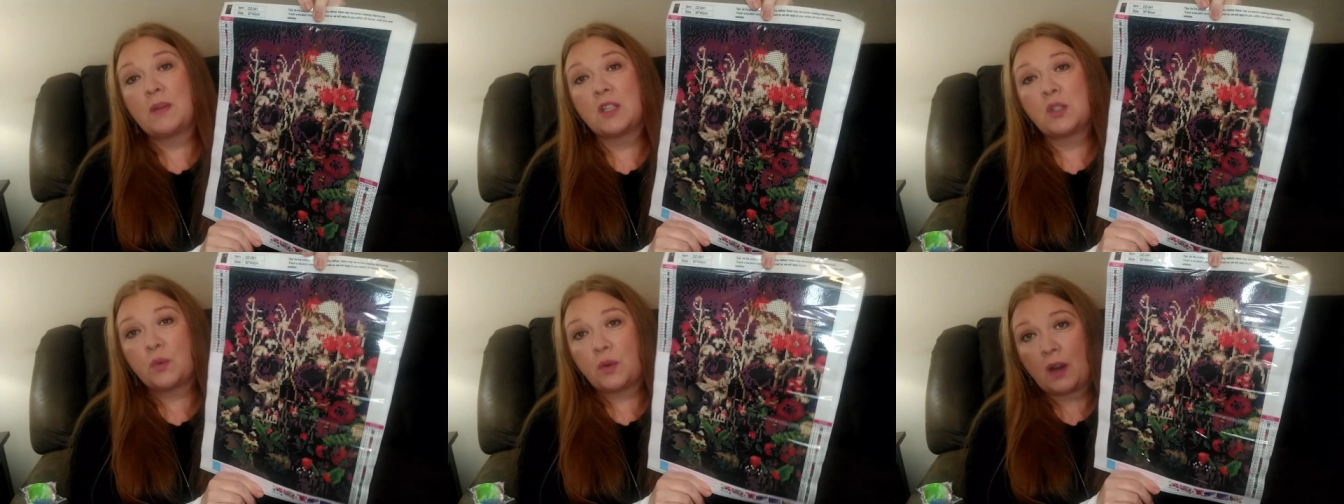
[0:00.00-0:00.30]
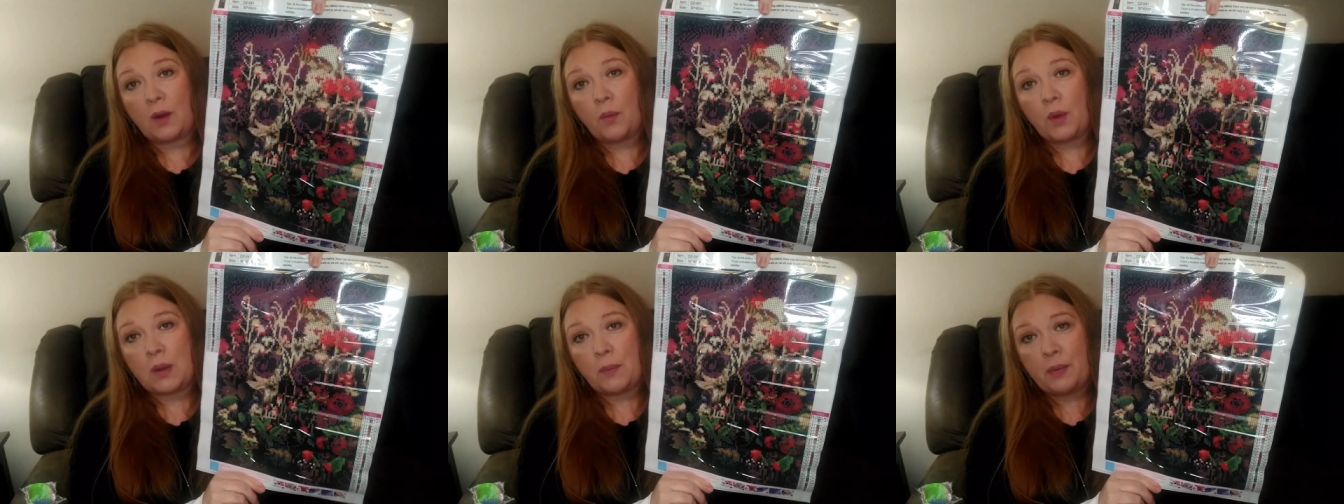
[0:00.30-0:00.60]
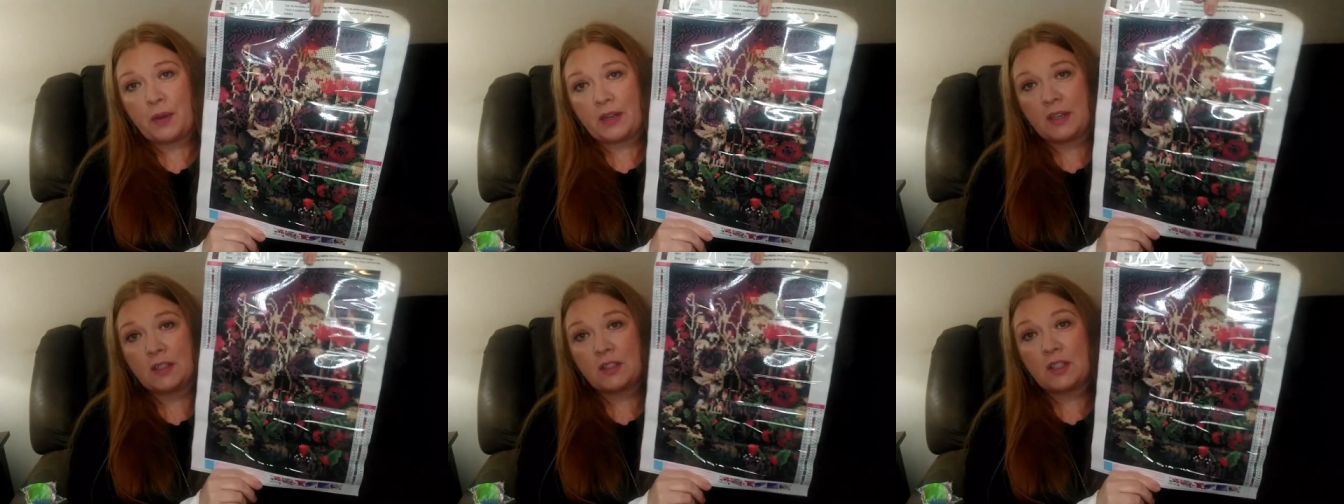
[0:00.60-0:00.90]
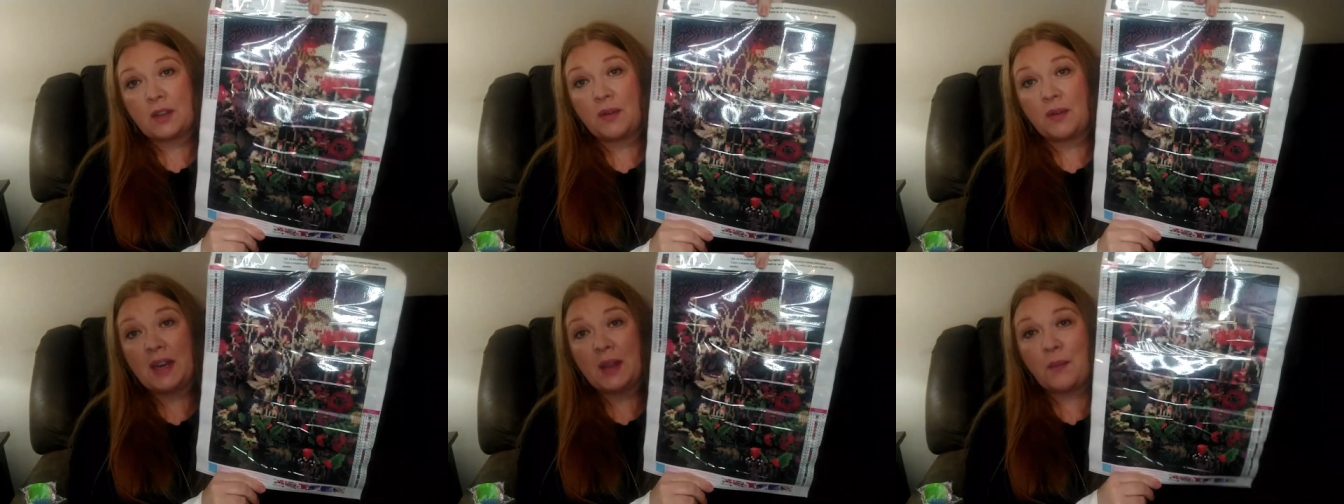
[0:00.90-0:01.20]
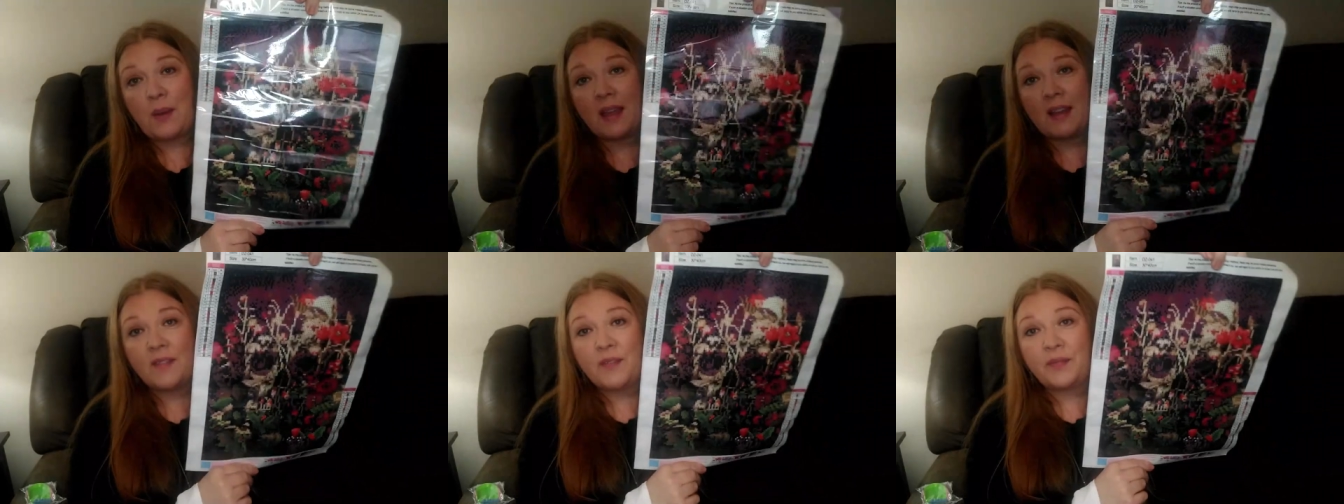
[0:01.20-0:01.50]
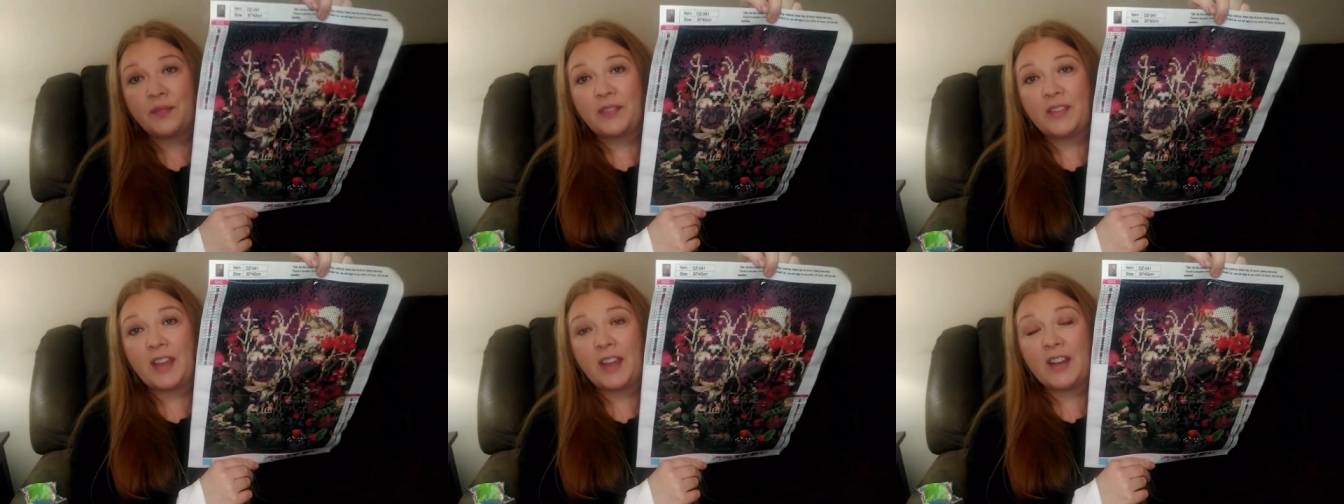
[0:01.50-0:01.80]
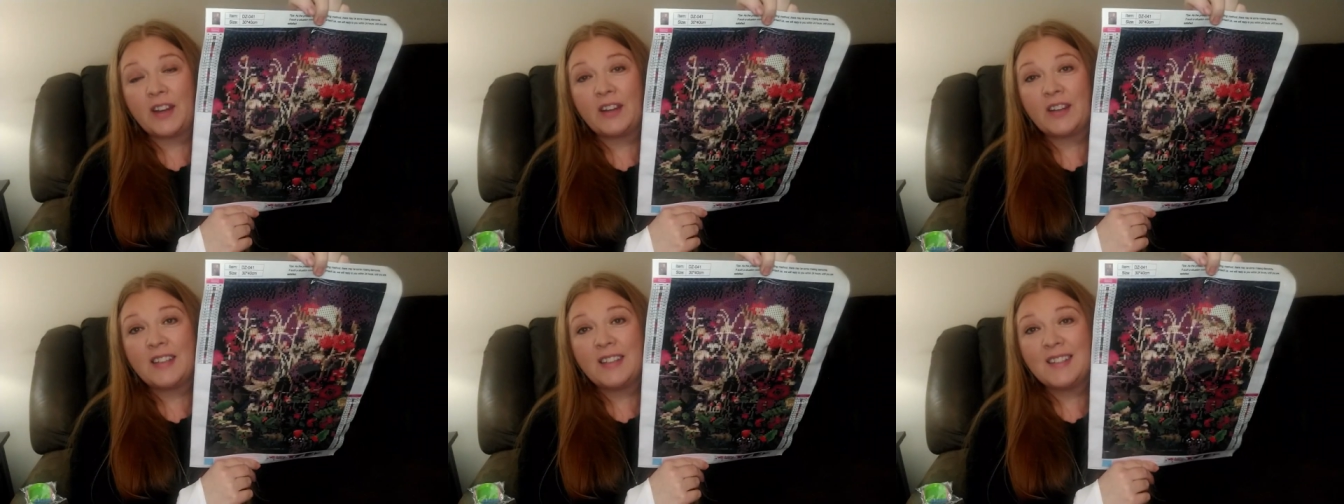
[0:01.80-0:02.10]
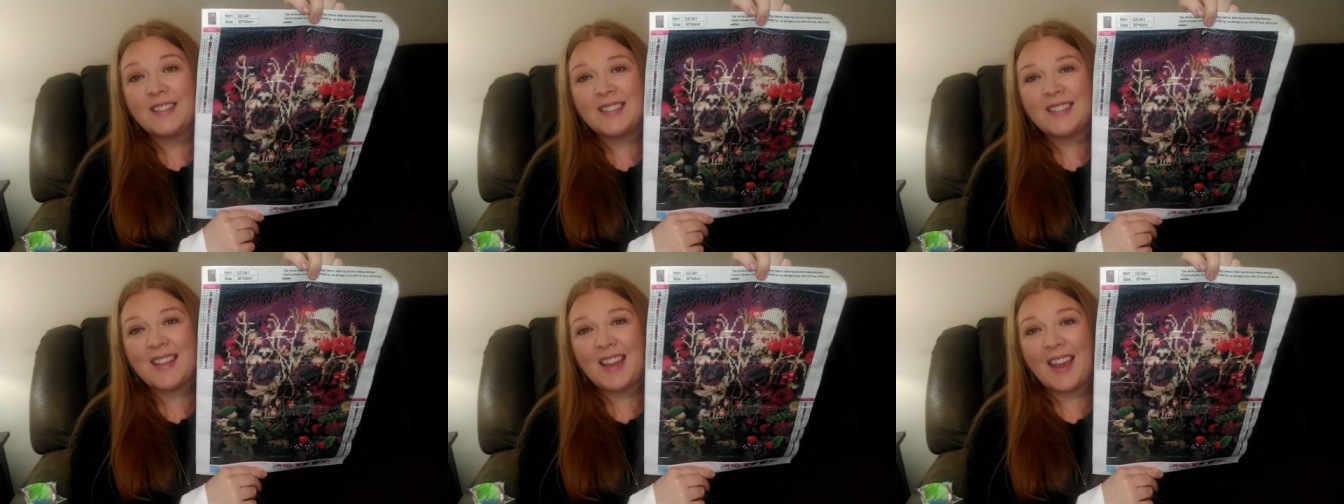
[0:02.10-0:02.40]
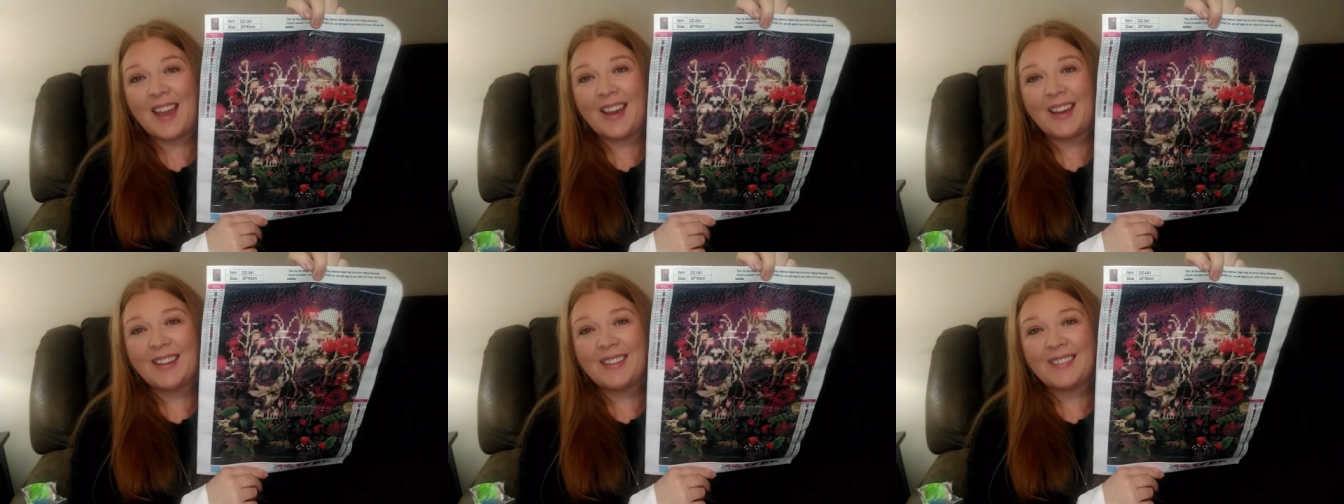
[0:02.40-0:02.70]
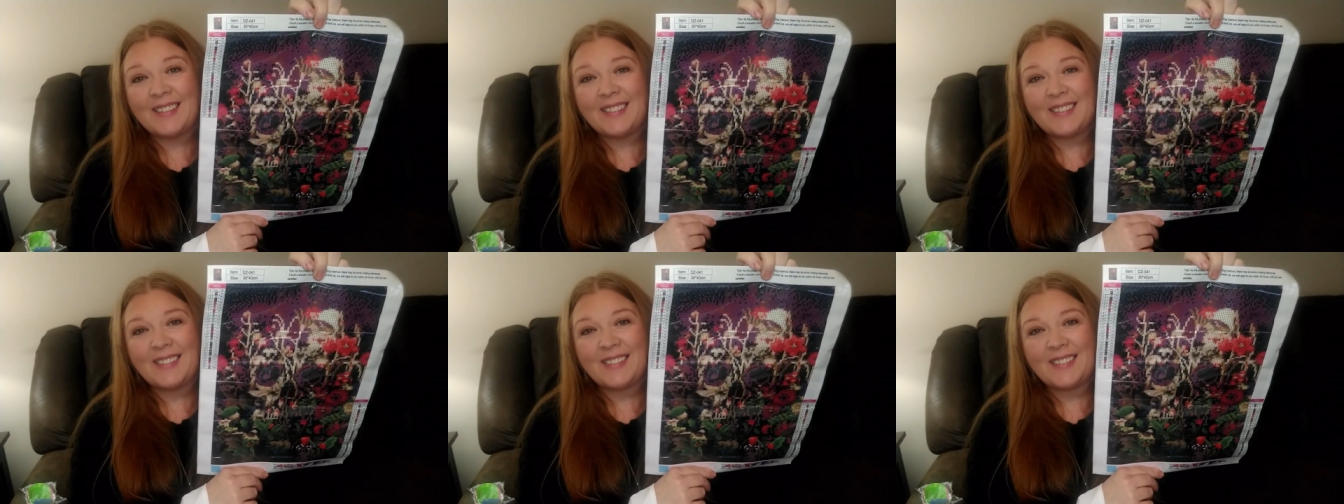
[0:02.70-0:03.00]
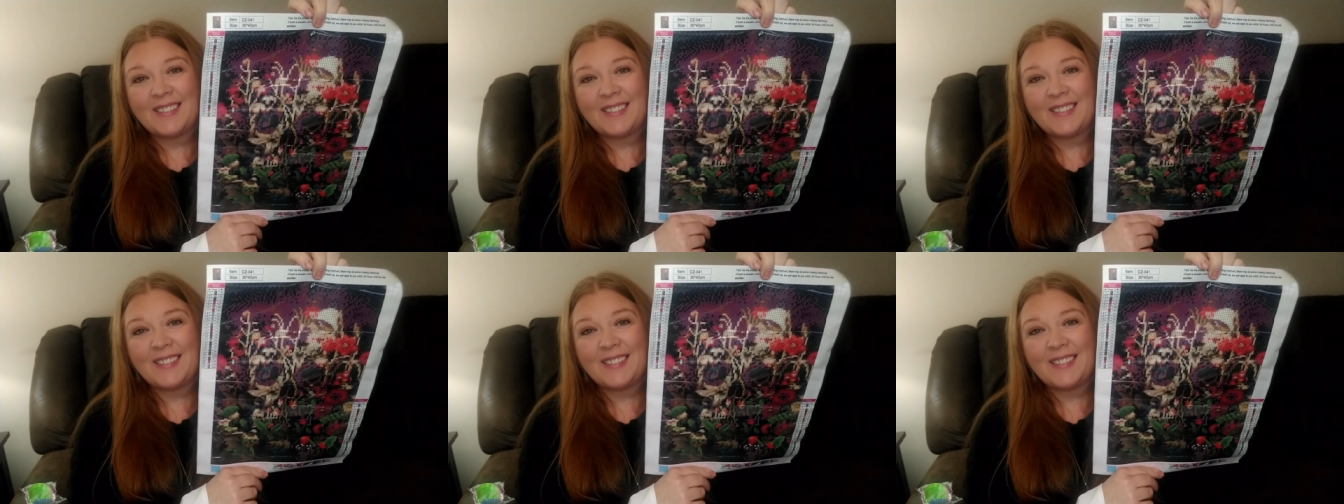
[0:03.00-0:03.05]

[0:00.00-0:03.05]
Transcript: That's where I want to put it. So anyway, there is that.